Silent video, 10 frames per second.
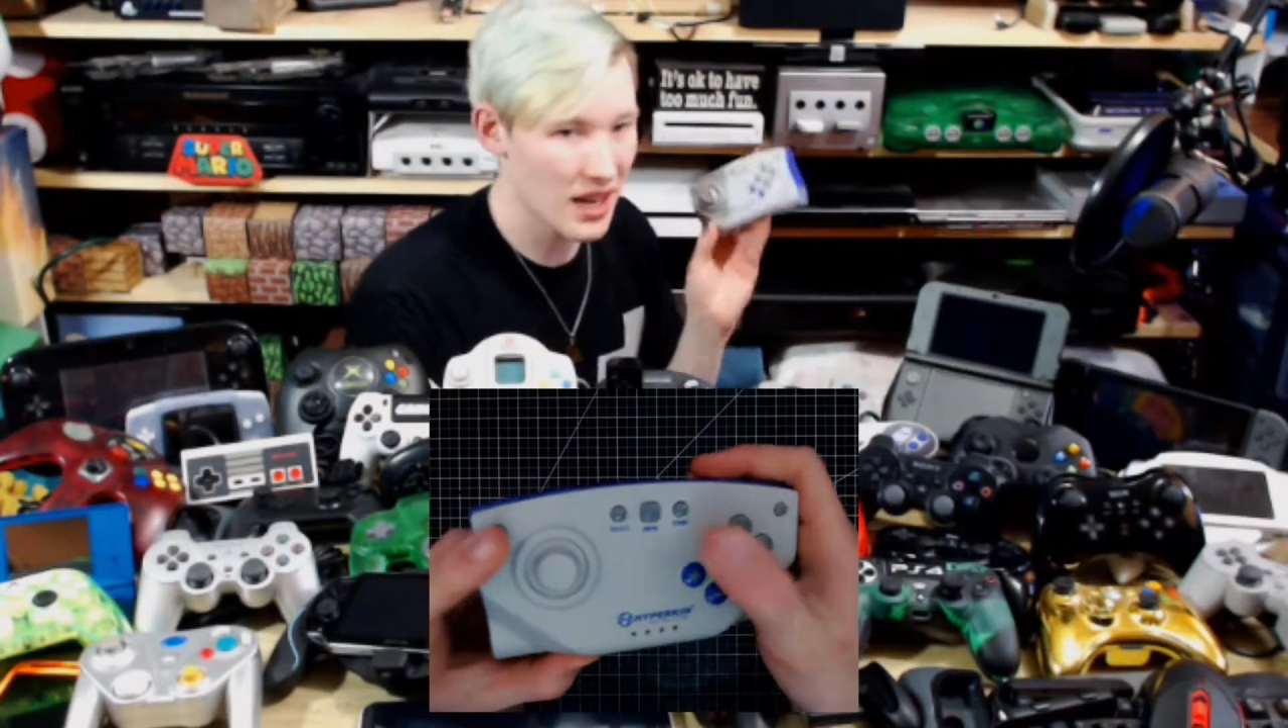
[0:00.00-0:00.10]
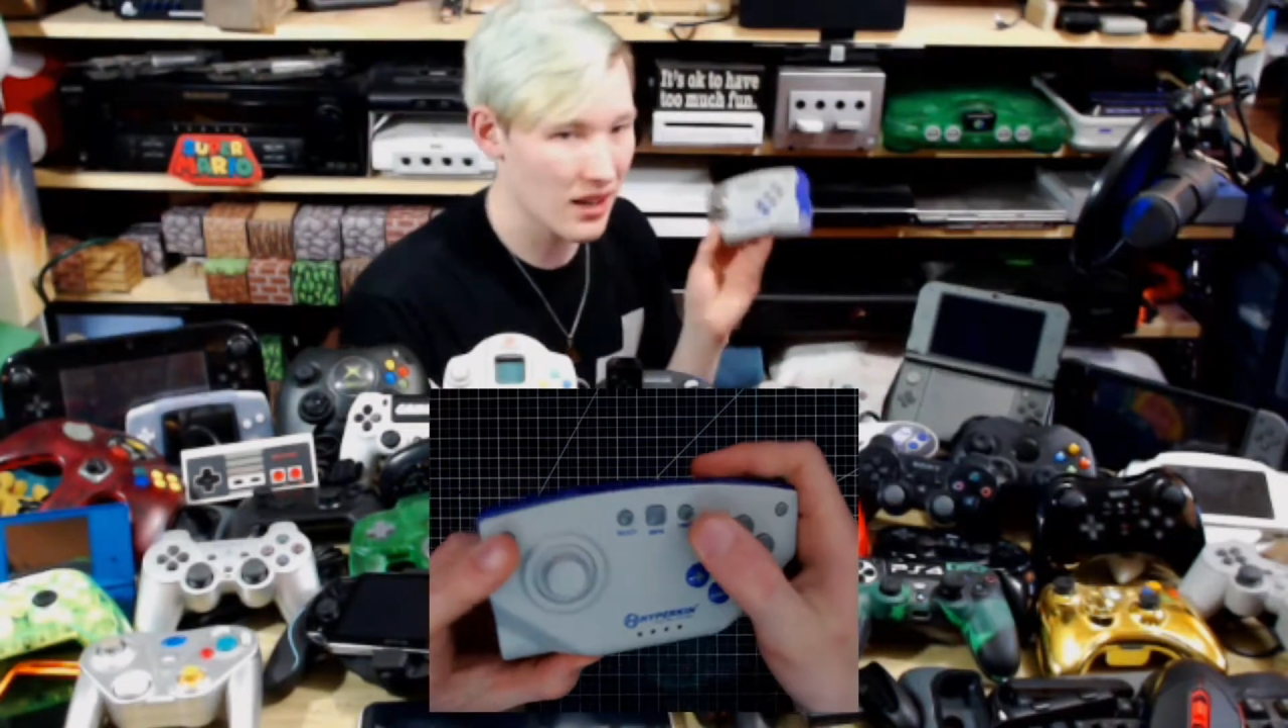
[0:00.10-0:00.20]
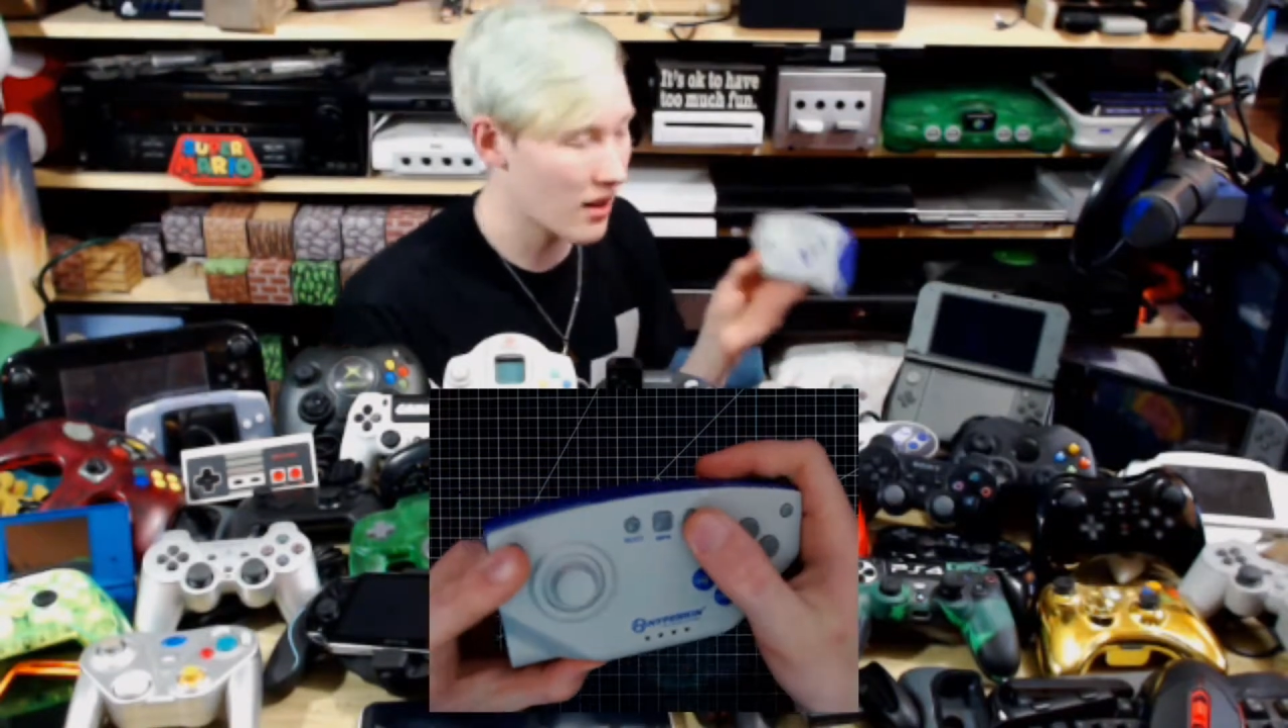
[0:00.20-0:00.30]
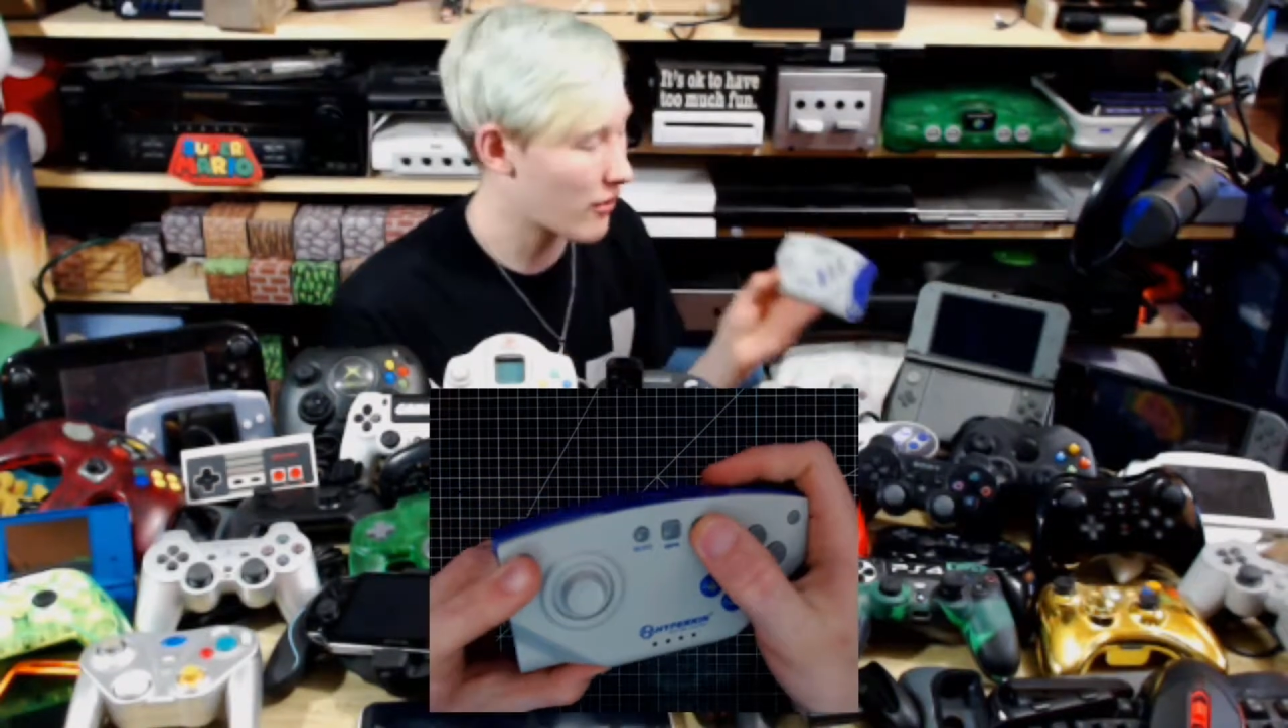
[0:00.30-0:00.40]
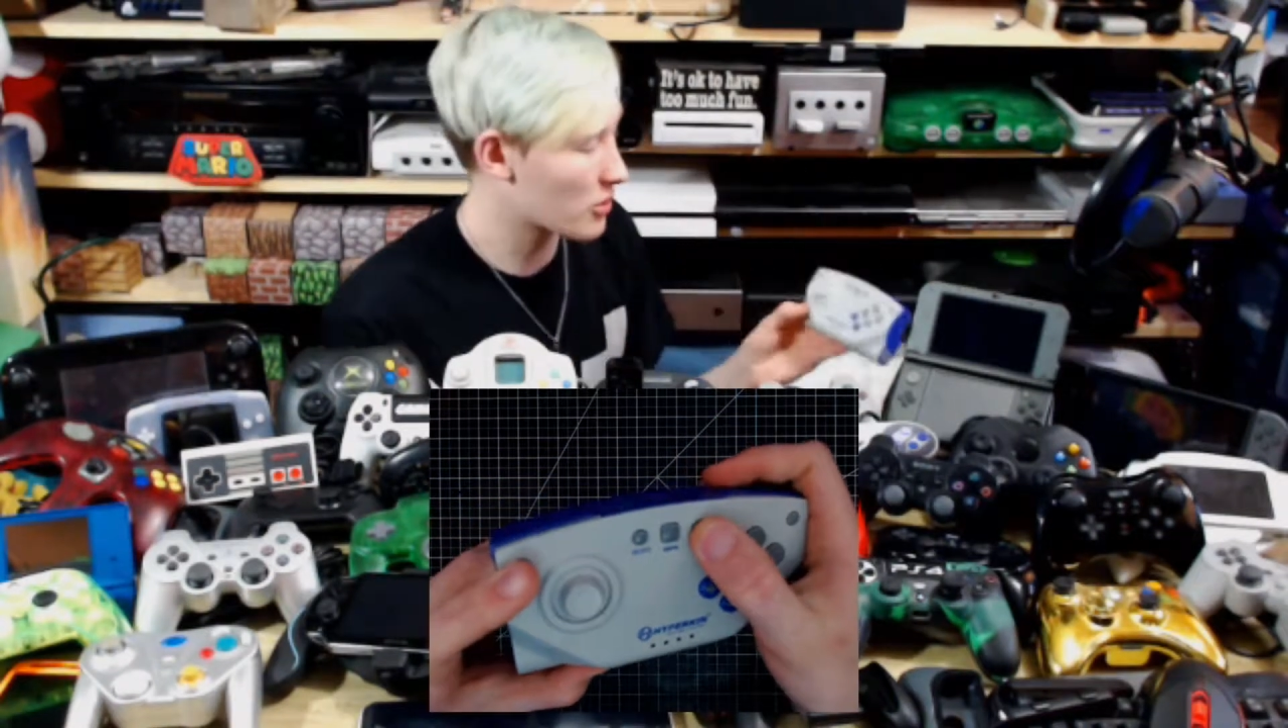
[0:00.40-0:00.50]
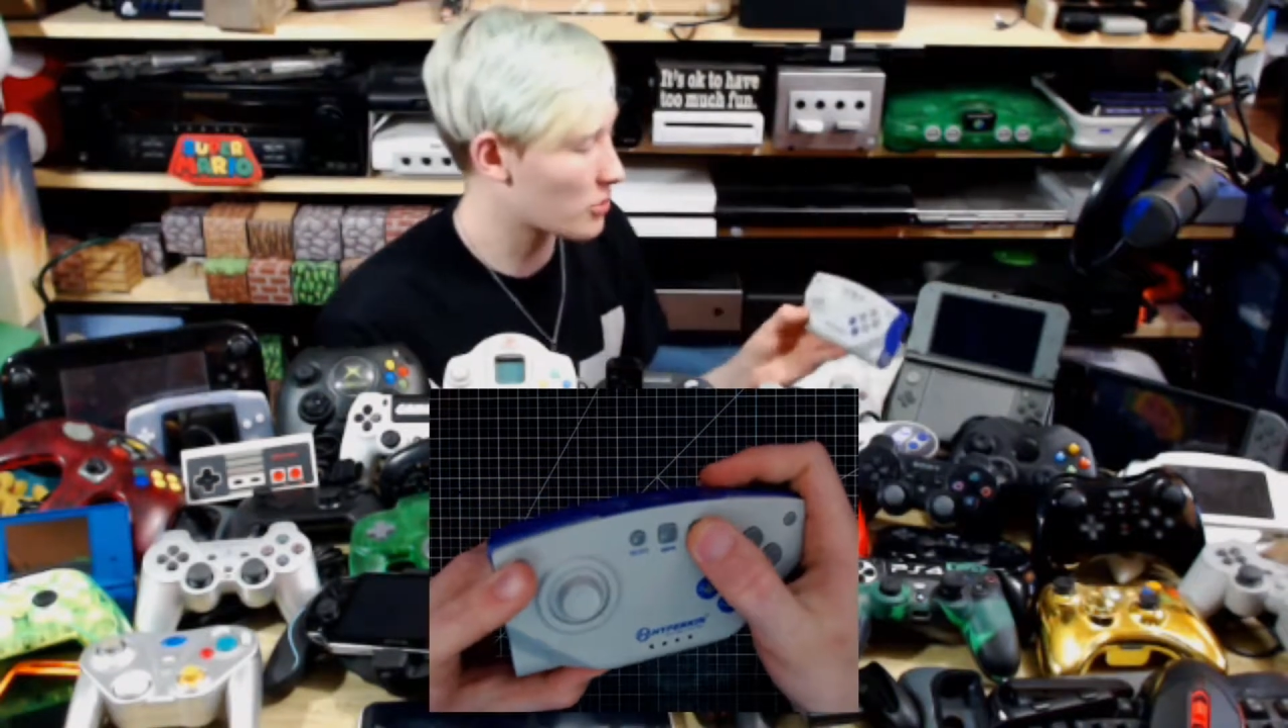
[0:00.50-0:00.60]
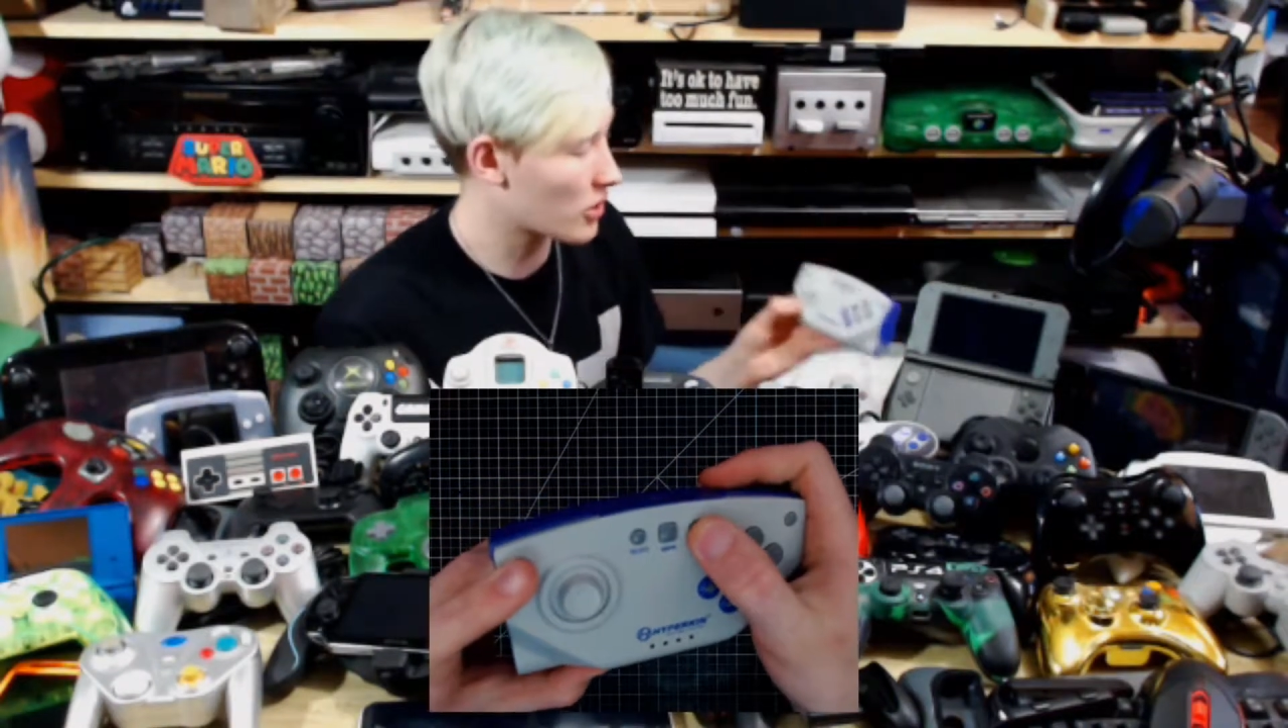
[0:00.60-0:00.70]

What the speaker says: a comfortable